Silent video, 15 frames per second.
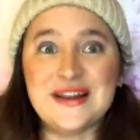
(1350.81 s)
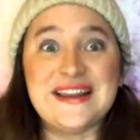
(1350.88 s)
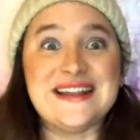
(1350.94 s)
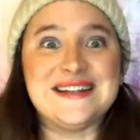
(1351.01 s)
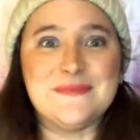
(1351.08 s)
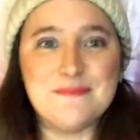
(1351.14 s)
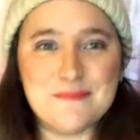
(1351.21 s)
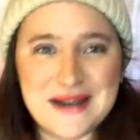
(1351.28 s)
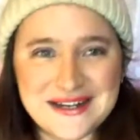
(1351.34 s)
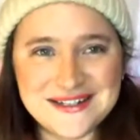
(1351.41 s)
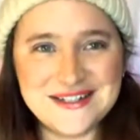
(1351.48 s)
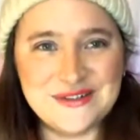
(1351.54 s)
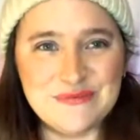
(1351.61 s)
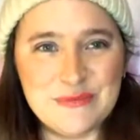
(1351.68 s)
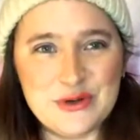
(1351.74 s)
There's
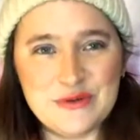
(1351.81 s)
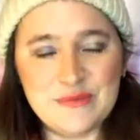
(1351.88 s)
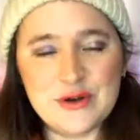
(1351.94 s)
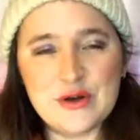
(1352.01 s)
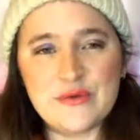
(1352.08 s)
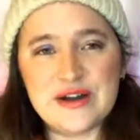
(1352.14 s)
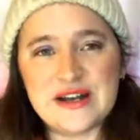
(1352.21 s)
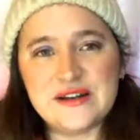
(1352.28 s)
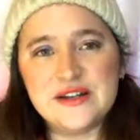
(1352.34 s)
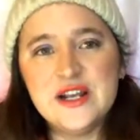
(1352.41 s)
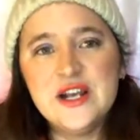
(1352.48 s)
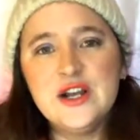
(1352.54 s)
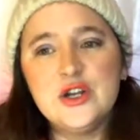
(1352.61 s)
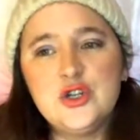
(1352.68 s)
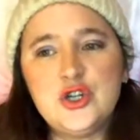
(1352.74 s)
massive movement around
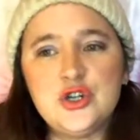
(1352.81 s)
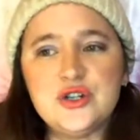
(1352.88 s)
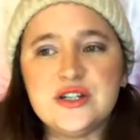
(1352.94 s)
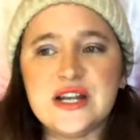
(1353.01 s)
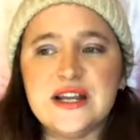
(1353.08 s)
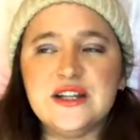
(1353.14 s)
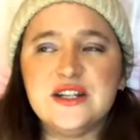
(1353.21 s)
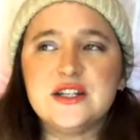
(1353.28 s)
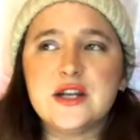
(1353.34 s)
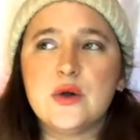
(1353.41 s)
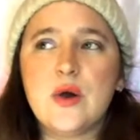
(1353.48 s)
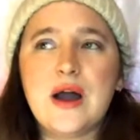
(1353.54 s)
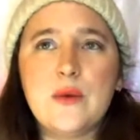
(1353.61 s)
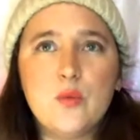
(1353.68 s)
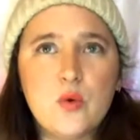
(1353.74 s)
Tuesday.
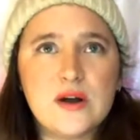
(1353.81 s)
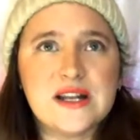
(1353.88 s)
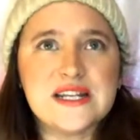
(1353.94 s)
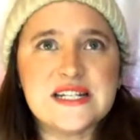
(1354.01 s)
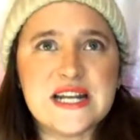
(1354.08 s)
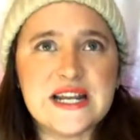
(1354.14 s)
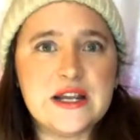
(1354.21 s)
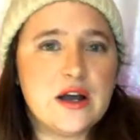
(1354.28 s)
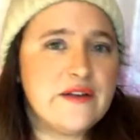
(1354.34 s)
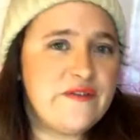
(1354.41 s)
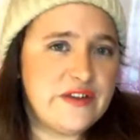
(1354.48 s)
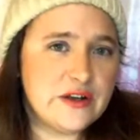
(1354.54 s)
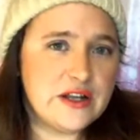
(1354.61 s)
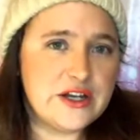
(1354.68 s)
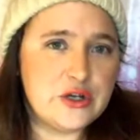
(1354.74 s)
So I want to say I
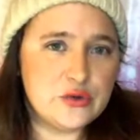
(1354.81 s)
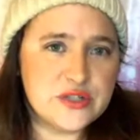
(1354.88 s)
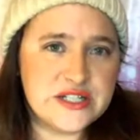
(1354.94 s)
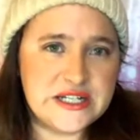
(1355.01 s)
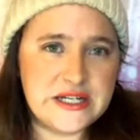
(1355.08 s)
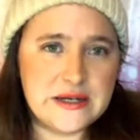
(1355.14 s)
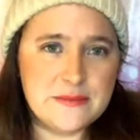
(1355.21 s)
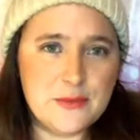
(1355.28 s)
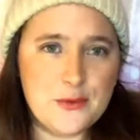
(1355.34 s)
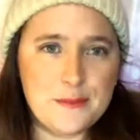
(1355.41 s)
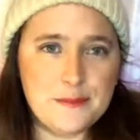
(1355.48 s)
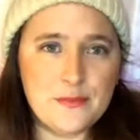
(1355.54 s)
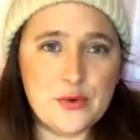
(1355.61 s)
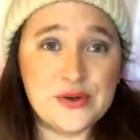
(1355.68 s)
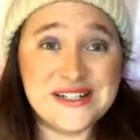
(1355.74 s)
feel like you'll see him
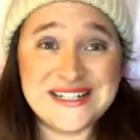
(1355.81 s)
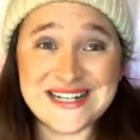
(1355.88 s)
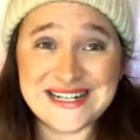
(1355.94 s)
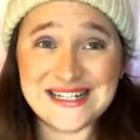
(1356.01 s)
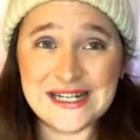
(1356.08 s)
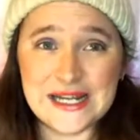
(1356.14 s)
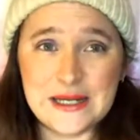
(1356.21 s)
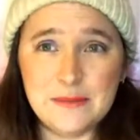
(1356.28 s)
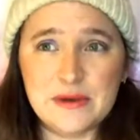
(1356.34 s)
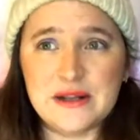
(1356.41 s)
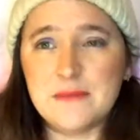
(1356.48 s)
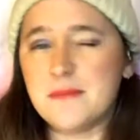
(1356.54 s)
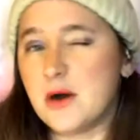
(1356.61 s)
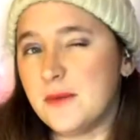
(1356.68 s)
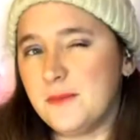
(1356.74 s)
on Sunday, but
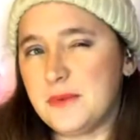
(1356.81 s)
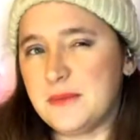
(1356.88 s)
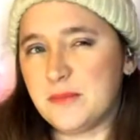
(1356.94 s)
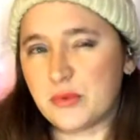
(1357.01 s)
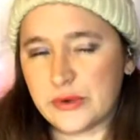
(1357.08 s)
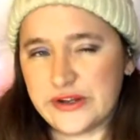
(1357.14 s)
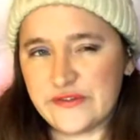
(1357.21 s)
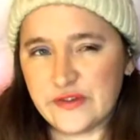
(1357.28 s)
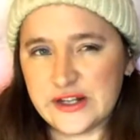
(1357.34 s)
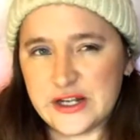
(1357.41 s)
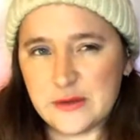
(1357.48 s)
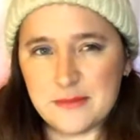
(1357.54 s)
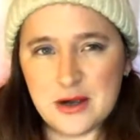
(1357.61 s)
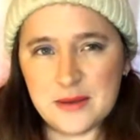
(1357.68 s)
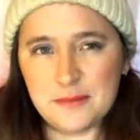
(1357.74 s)
it might be briefly,
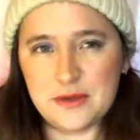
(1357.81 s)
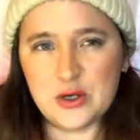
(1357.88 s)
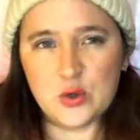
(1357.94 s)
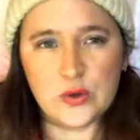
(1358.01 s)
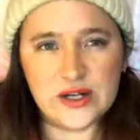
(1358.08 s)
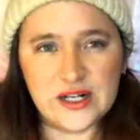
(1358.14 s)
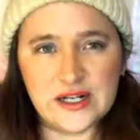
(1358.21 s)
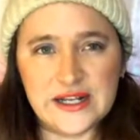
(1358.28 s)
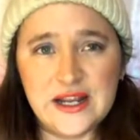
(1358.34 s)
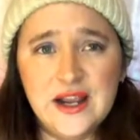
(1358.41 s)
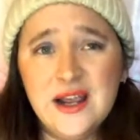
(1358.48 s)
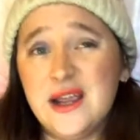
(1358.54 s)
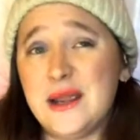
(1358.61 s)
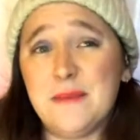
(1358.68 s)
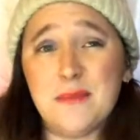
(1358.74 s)
it might be quickly,
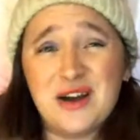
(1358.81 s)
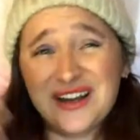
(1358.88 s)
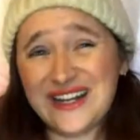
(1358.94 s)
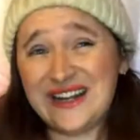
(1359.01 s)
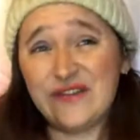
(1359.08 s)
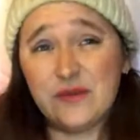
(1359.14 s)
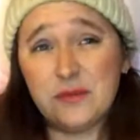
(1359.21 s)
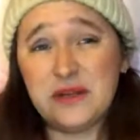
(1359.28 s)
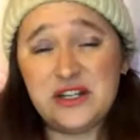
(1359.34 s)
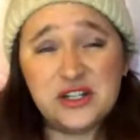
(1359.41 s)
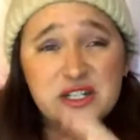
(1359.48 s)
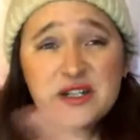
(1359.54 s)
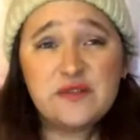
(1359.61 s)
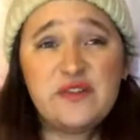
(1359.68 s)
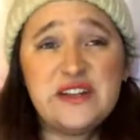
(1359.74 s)
it might even be
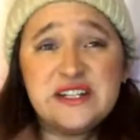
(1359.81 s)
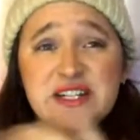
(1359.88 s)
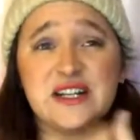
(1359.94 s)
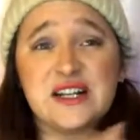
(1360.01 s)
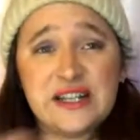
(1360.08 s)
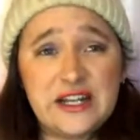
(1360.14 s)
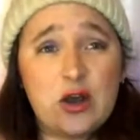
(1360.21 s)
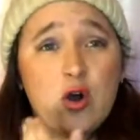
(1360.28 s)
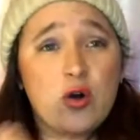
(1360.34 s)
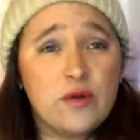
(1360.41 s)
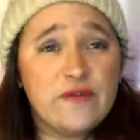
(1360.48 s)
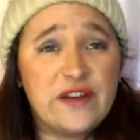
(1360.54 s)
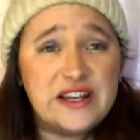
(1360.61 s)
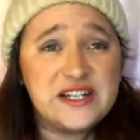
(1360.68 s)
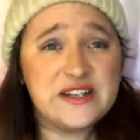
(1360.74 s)
just physically or
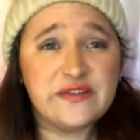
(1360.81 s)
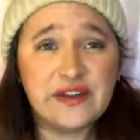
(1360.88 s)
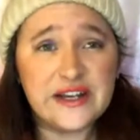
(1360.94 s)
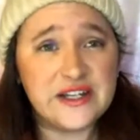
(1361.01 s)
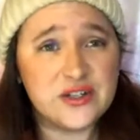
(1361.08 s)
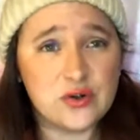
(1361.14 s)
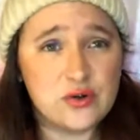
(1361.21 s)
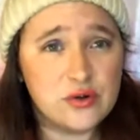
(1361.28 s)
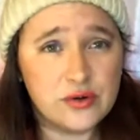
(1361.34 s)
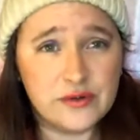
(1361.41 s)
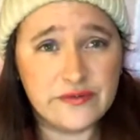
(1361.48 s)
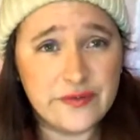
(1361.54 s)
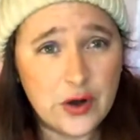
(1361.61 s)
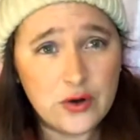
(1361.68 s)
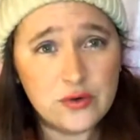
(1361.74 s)
face-to-face on
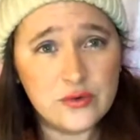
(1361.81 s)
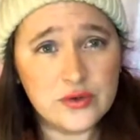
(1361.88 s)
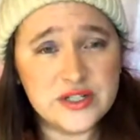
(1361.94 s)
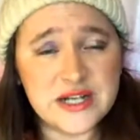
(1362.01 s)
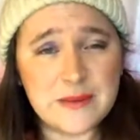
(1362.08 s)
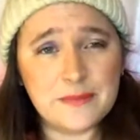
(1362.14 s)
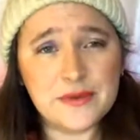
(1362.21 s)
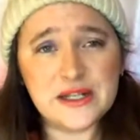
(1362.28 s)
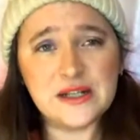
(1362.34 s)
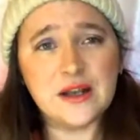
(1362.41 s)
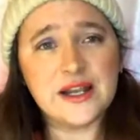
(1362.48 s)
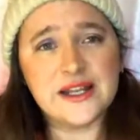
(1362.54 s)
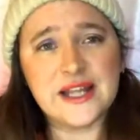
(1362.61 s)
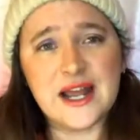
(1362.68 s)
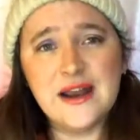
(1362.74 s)
a phone or something
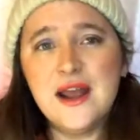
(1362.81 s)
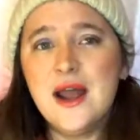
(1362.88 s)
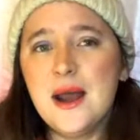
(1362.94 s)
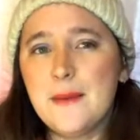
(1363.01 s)
like that.